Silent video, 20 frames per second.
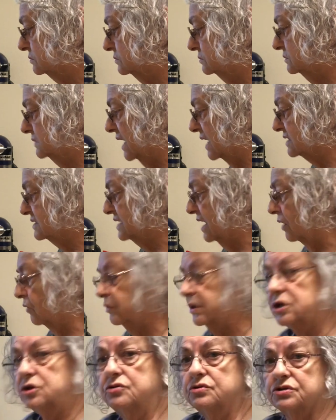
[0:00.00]
that's how
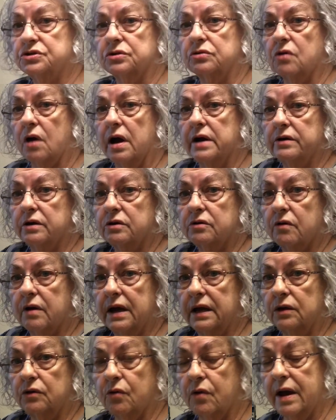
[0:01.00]
we used to grind our
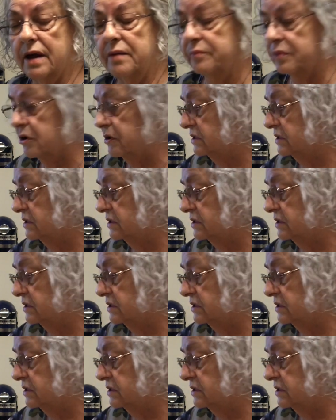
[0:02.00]
cranberry